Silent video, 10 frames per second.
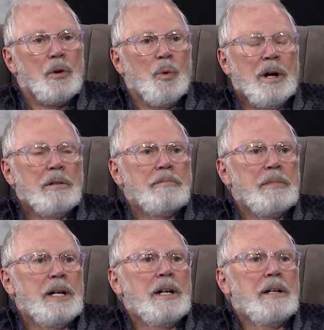Well,
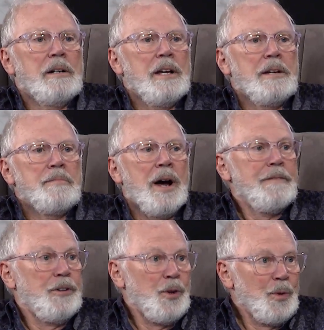uh, in my
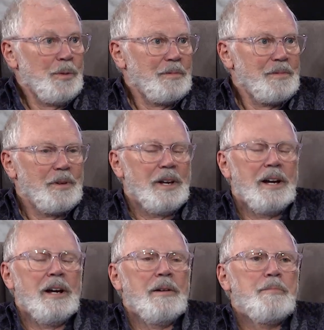view, yes.
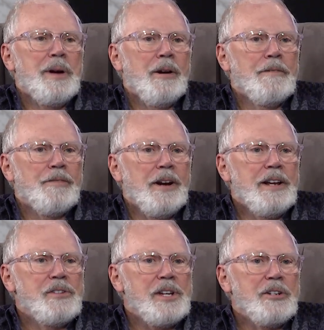uh,
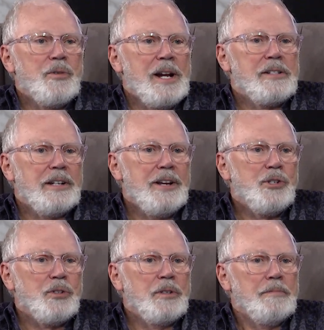paraphrase and
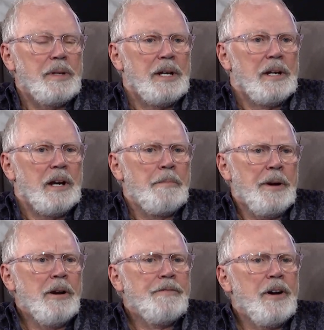translation, a
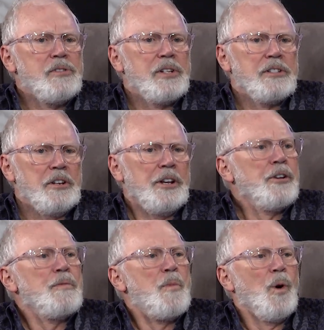paraphrase is a
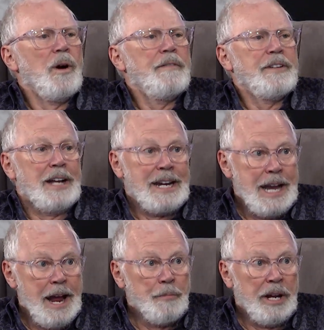little more of a
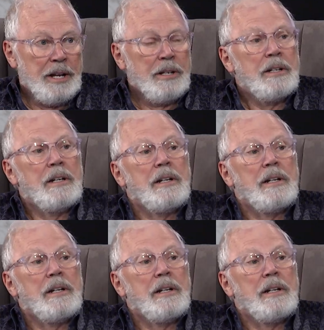dynamic